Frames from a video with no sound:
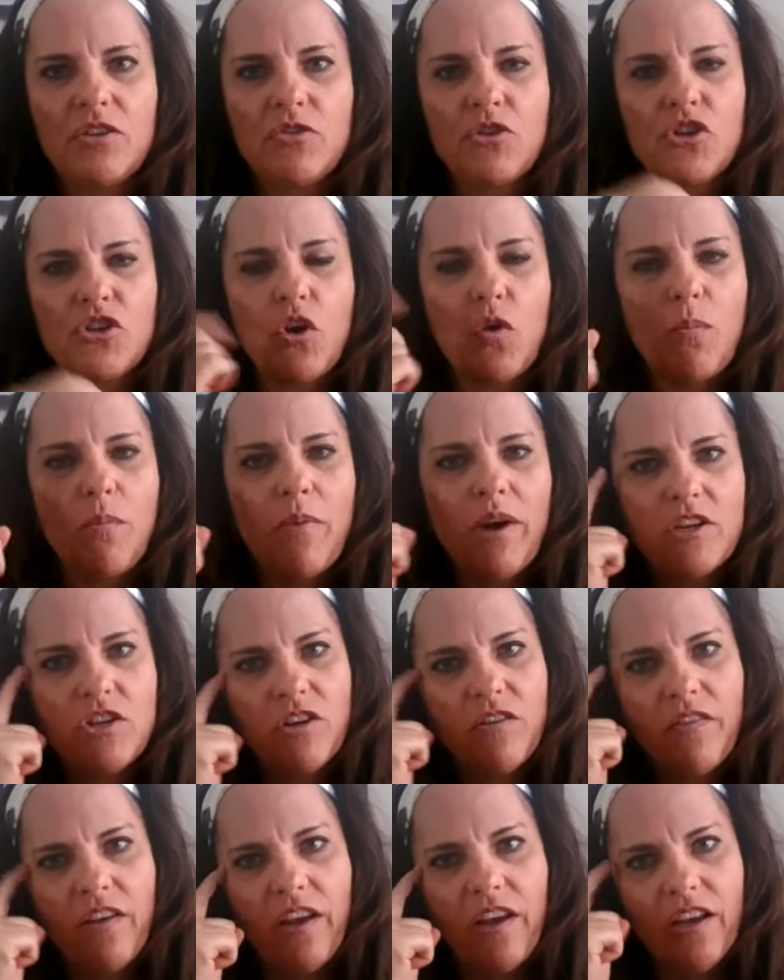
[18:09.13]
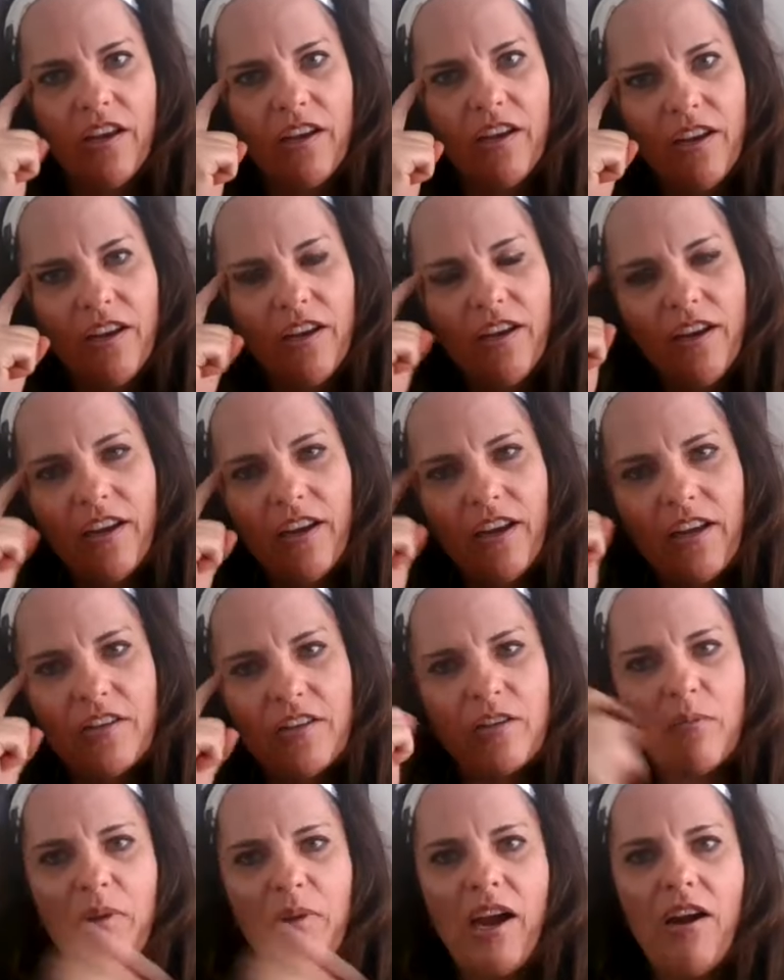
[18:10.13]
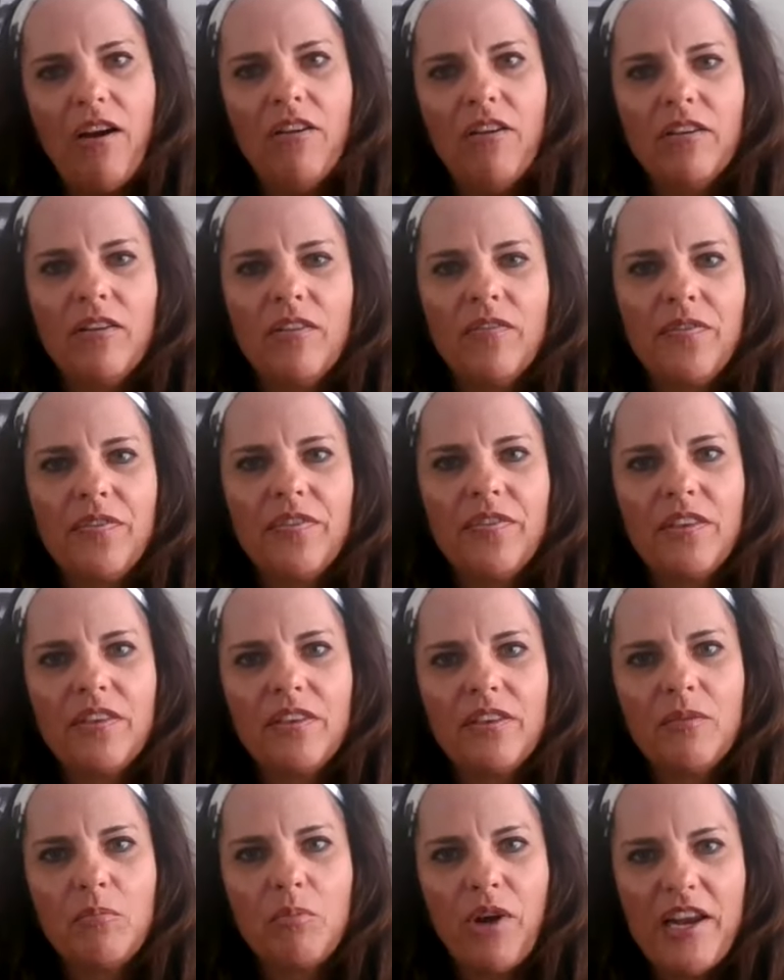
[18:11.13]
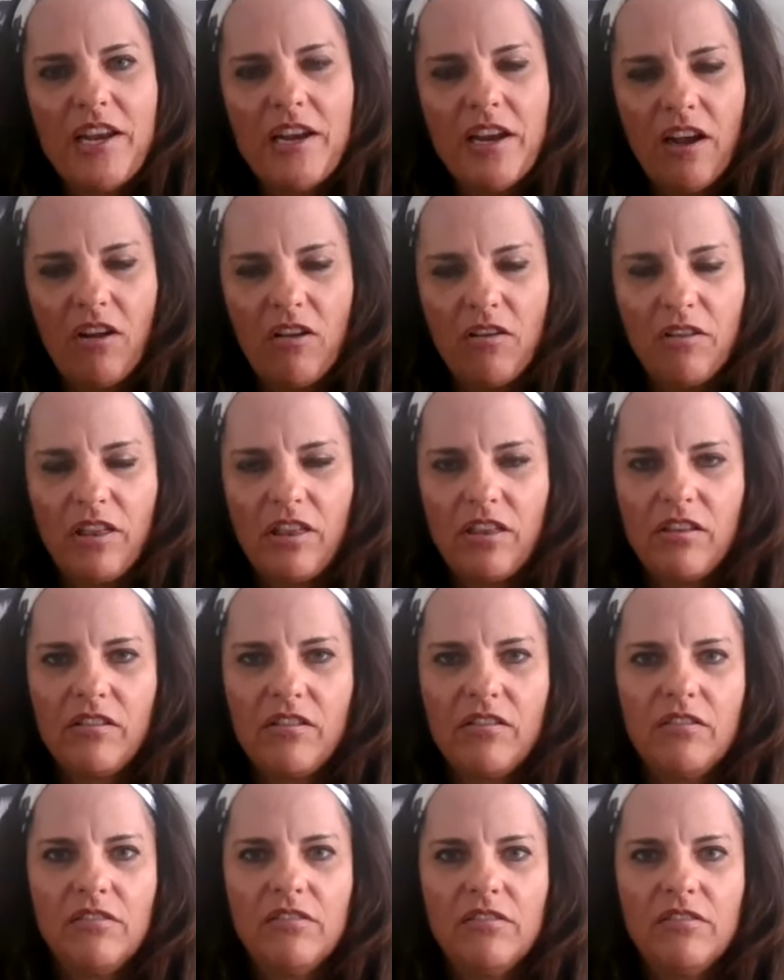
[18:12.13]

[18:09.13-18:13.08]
There's so much of it is about brain health.